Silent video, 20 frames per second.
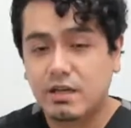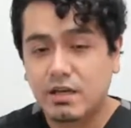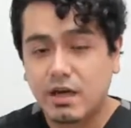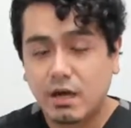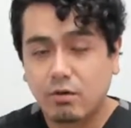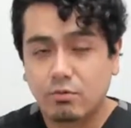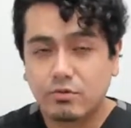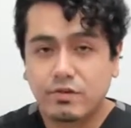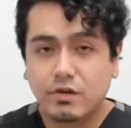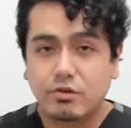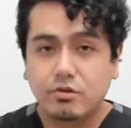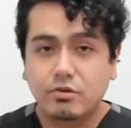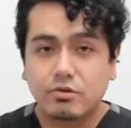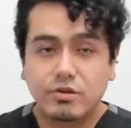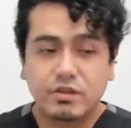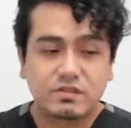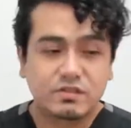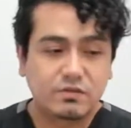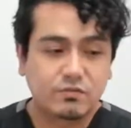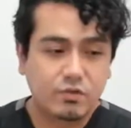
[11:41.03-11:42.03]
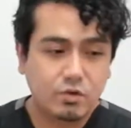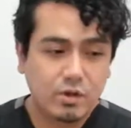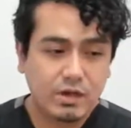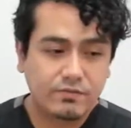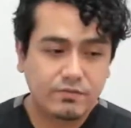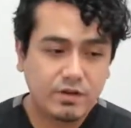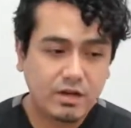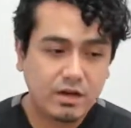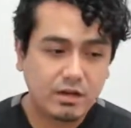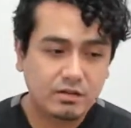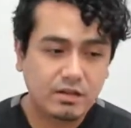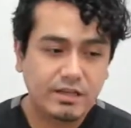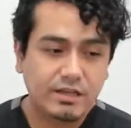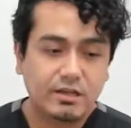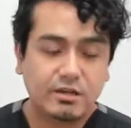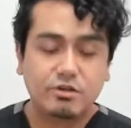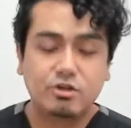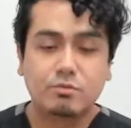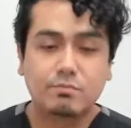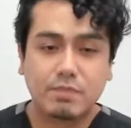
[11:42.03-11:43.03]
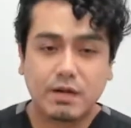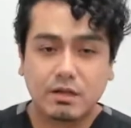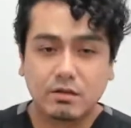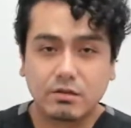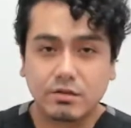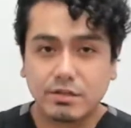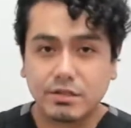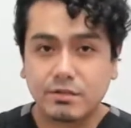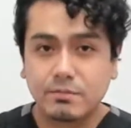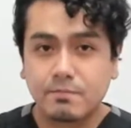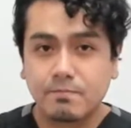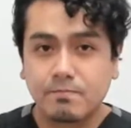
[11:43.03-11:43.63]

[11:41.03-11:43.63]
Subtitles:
I will tell you this, if you have not laid on your belly